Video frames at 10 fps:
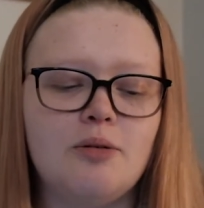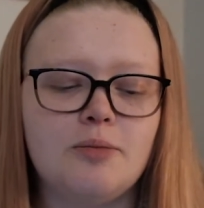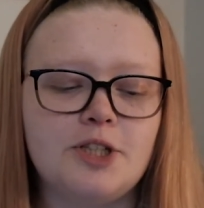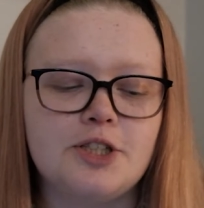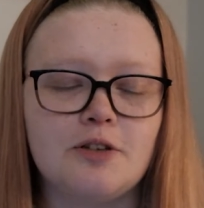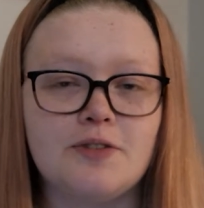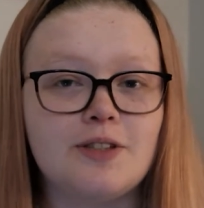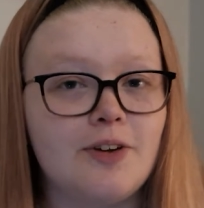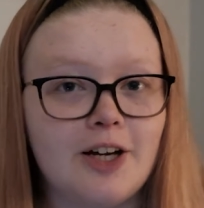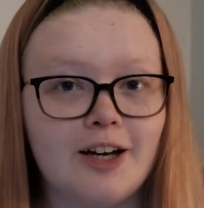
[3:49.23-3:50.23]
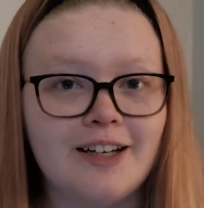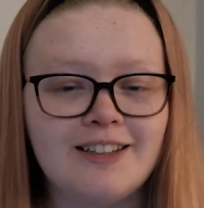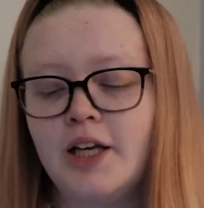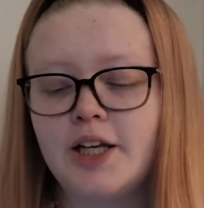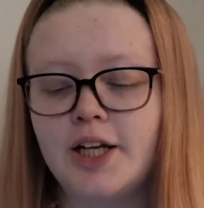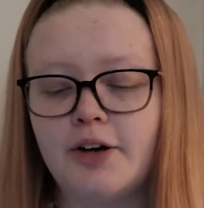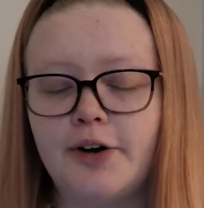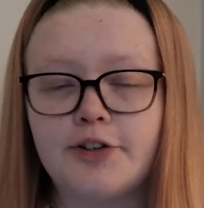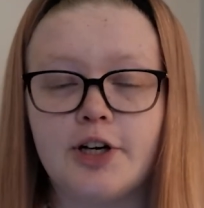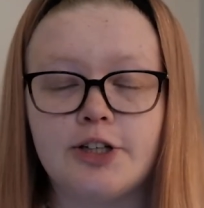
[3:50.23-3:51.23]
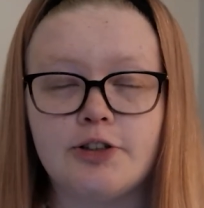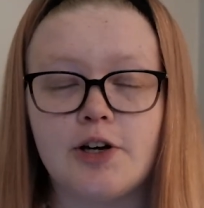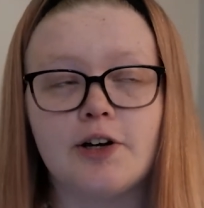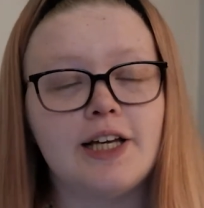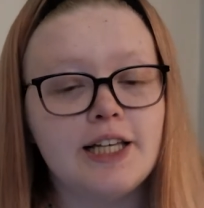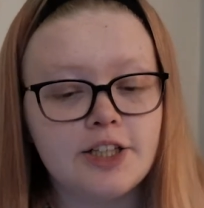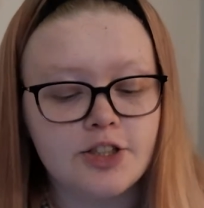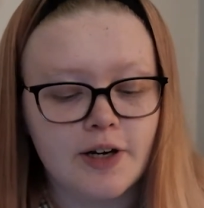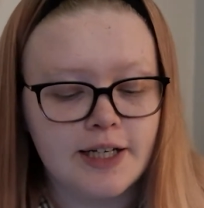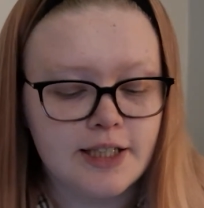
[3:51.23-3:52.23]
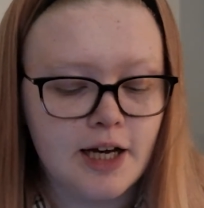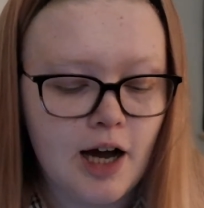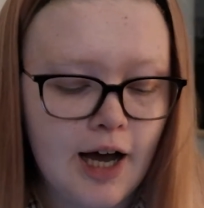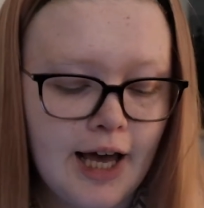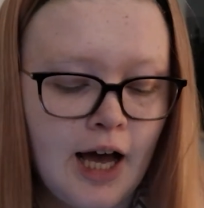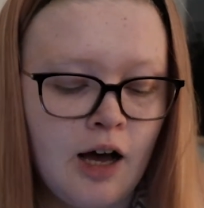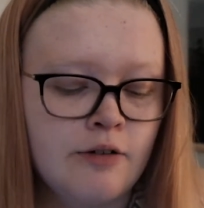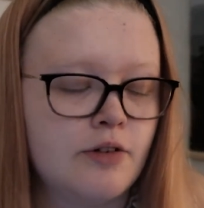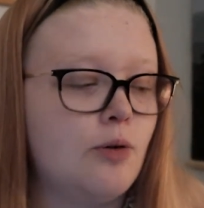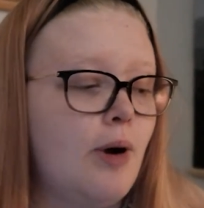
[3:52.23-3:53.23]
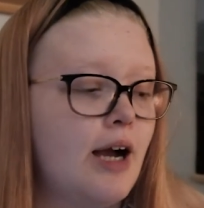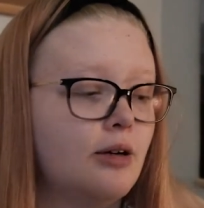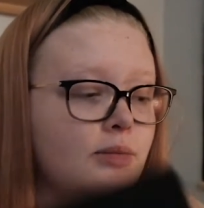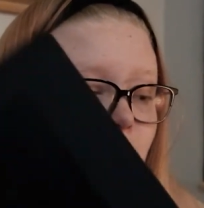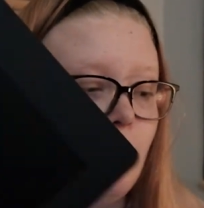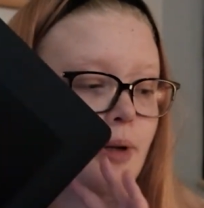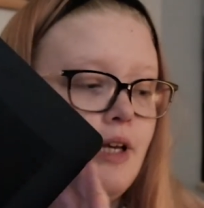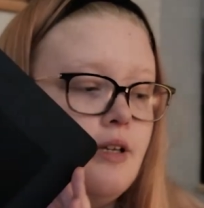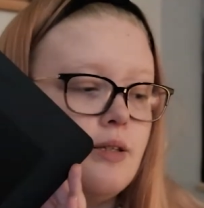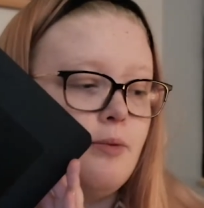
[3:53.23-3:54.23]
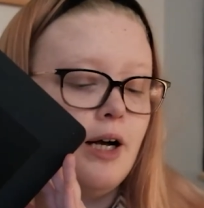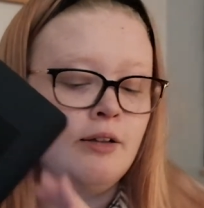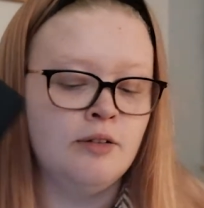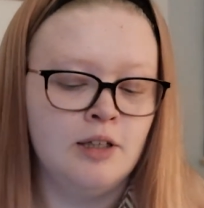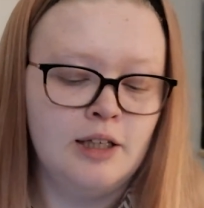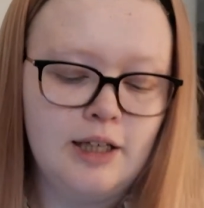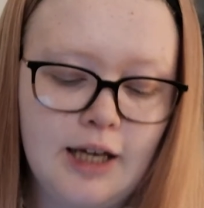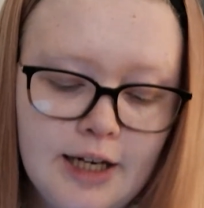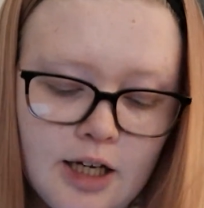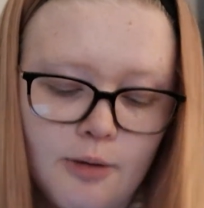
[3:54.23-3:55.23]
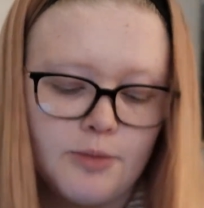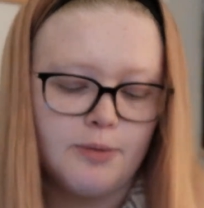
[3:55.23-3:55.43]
which is obviously very nice. You know, I tried drawing on Illustrator. I have a Wacom tablet as well, and it comes